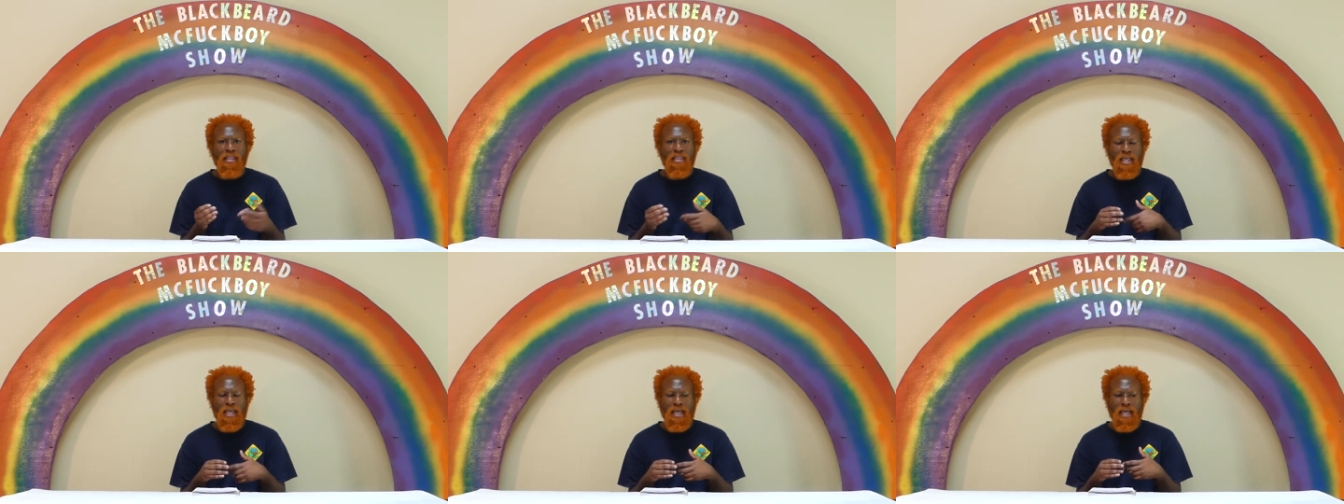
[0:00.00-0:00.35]

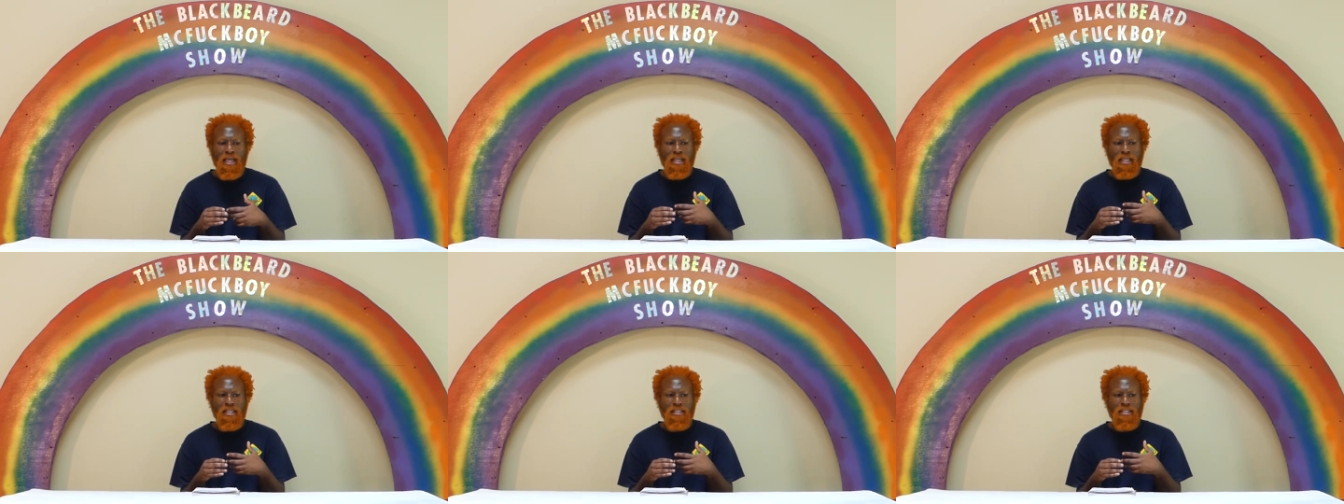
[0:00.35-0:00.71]

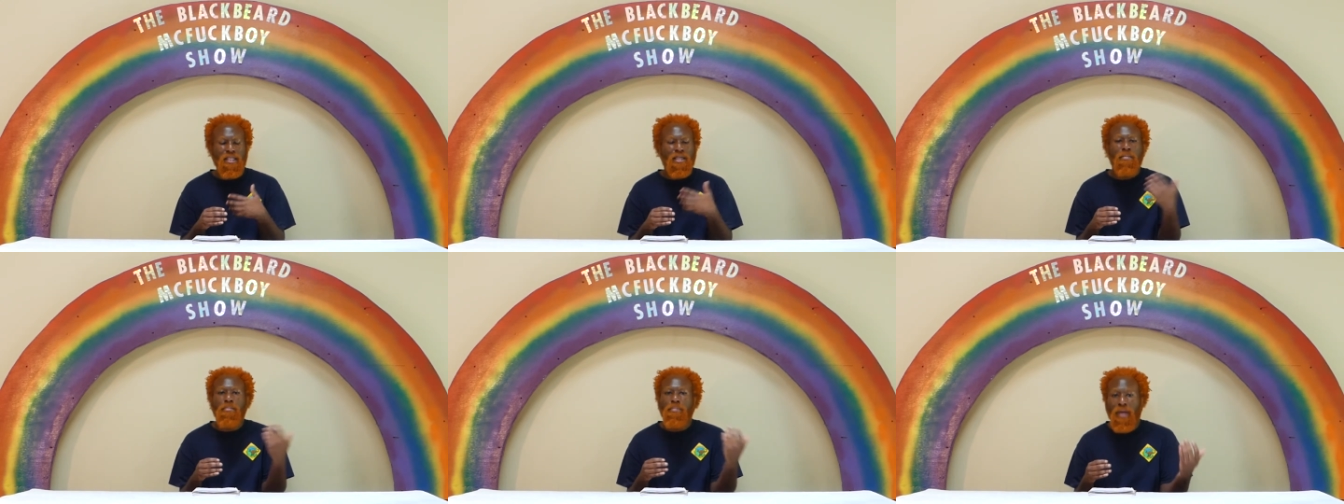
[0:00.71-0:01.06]
that is
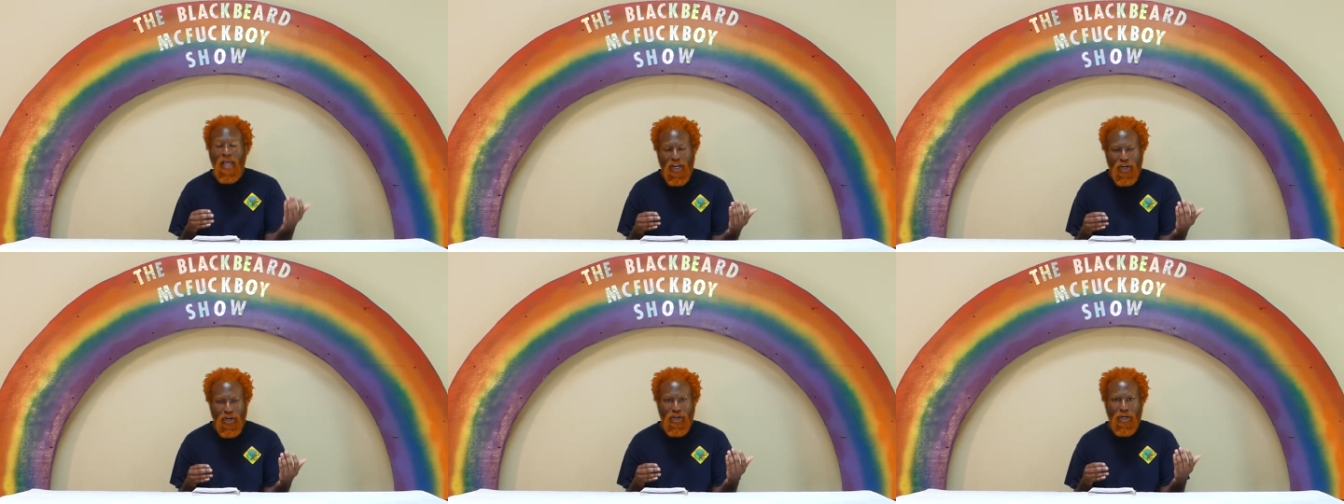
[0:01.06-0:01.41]
the
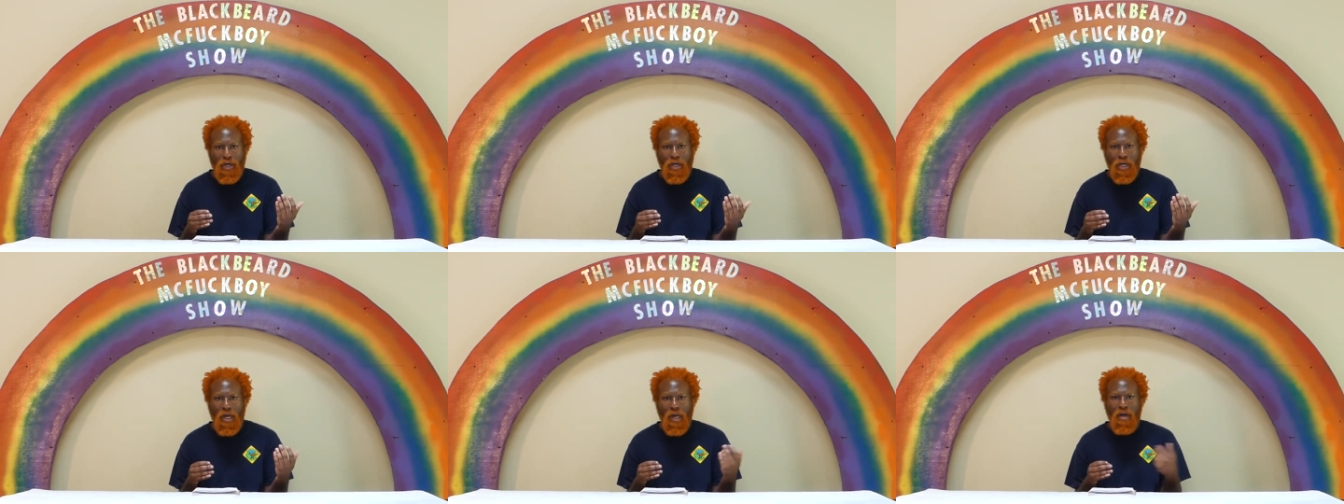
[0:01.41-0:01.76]

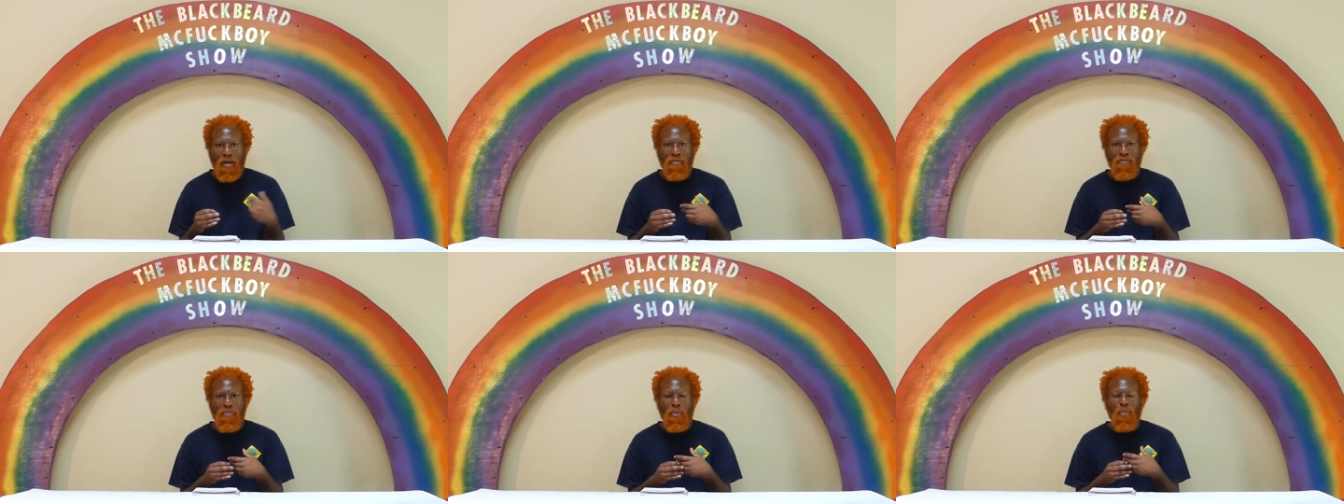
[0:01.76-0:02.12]
competitor
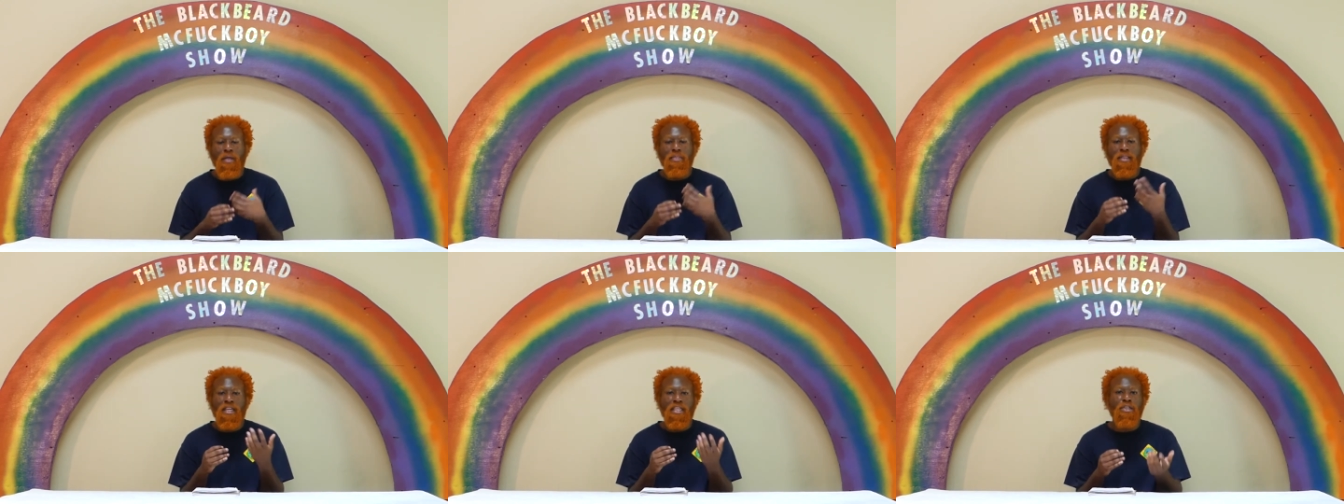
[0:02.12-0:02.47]
of the
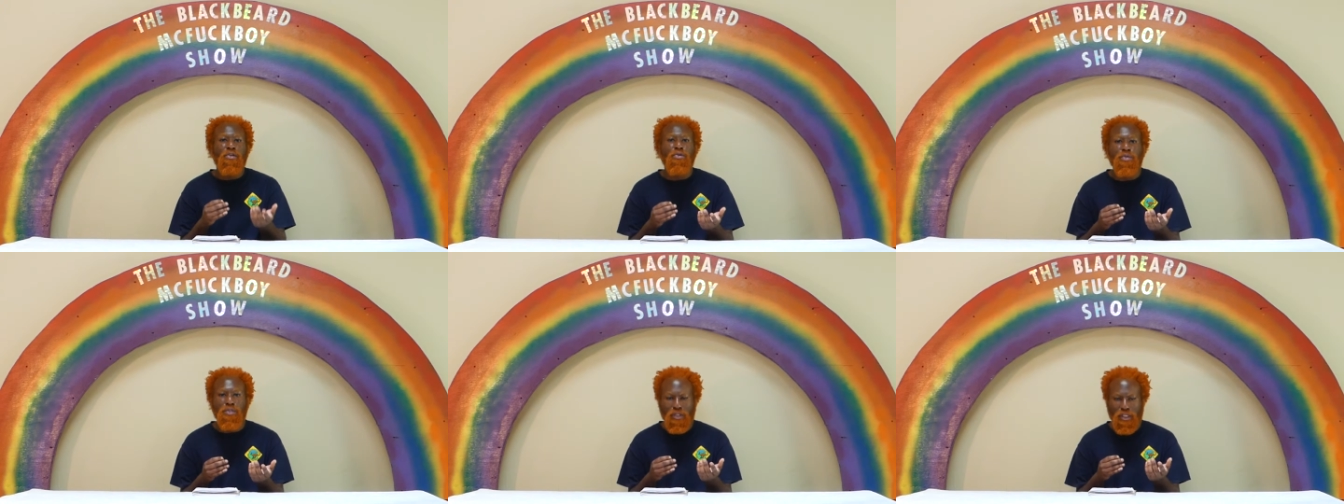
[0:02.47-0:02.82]
one that
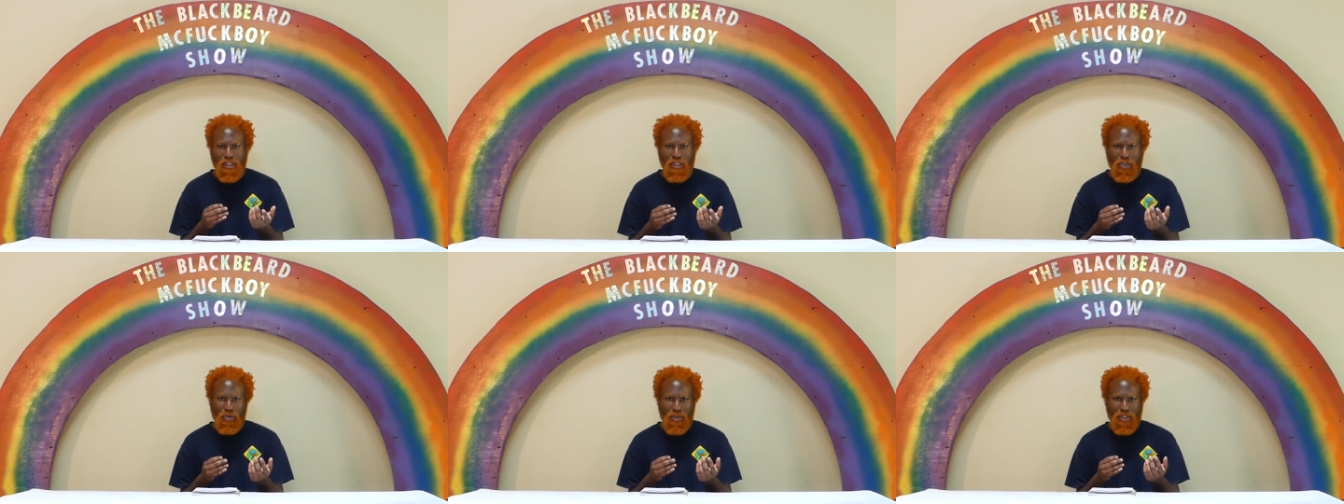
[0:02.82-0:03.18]
he
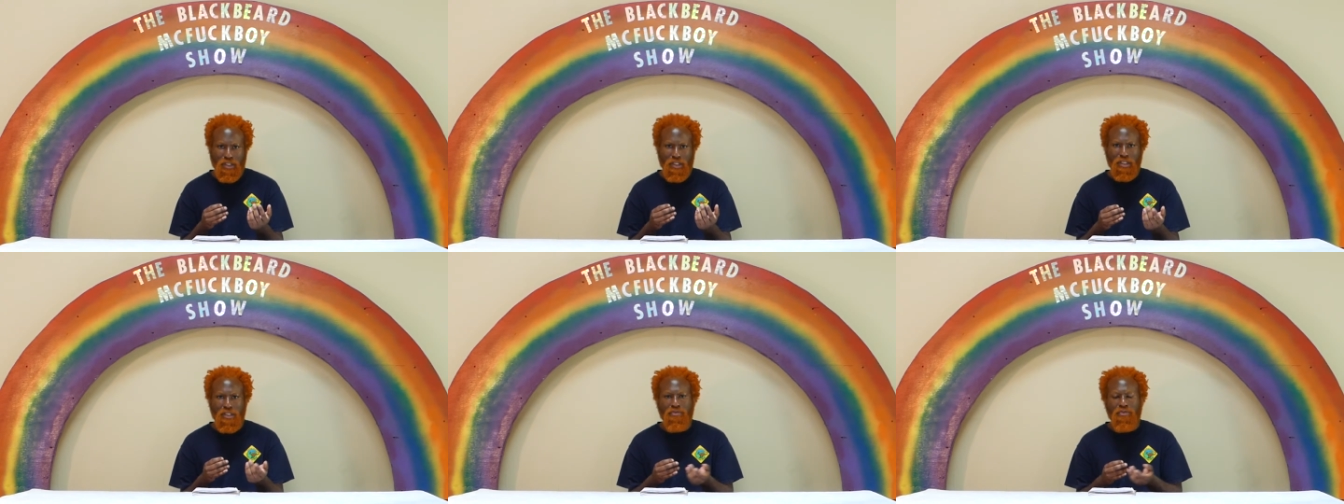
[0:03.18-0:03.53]
usually
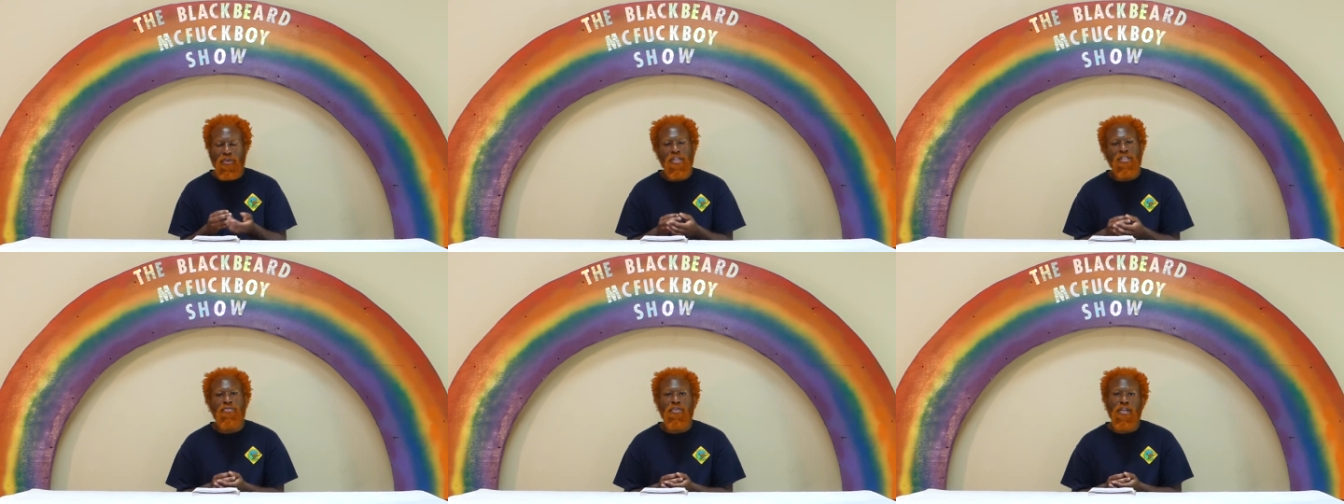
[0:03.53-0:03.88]
endorses for
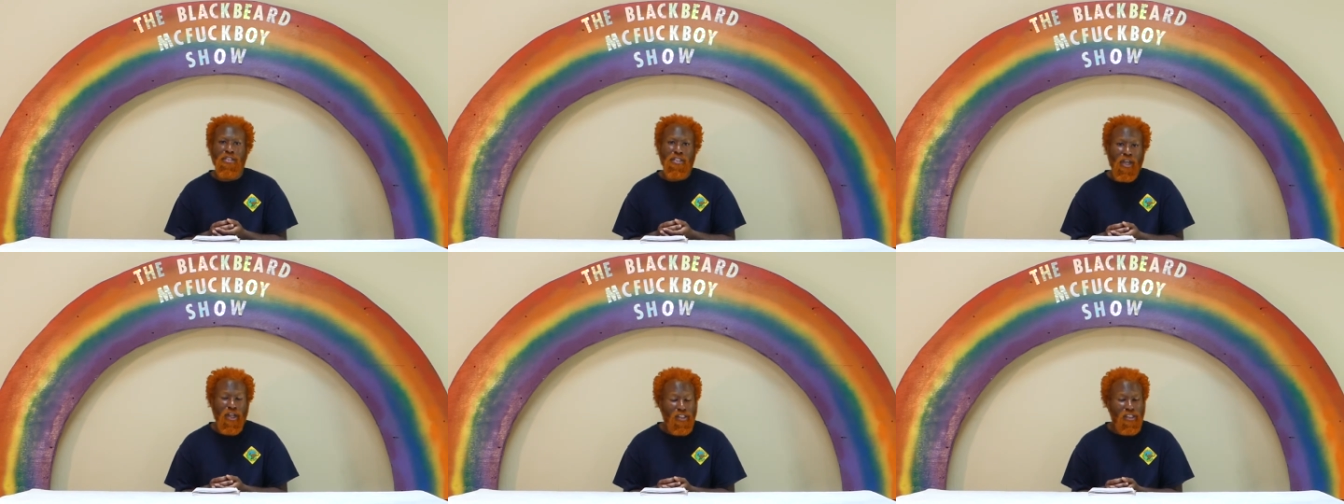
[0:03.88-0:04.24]
his
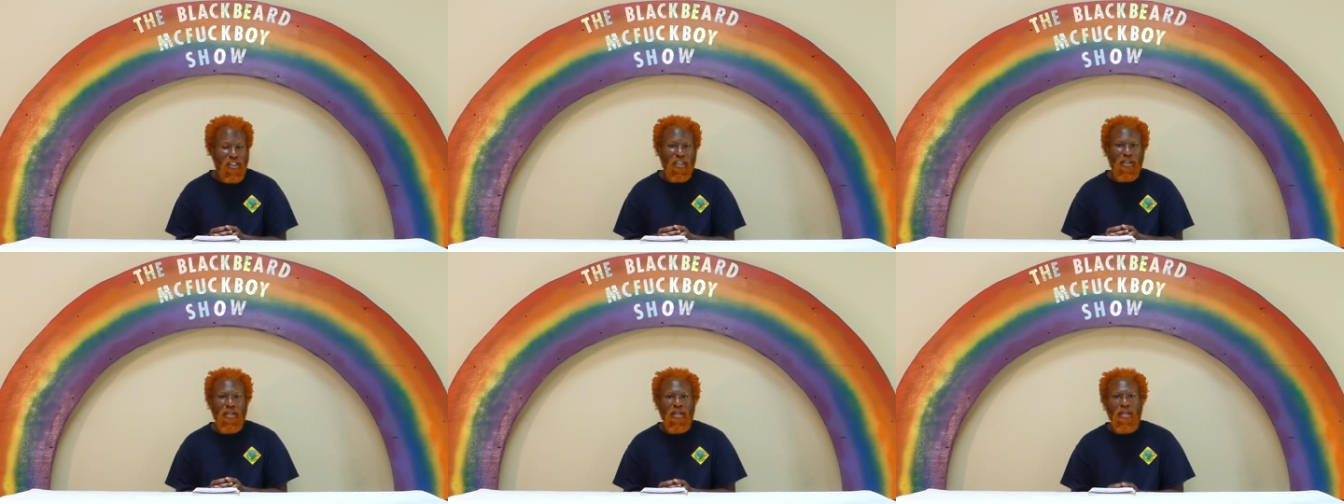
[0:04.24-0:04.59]
friend Tati.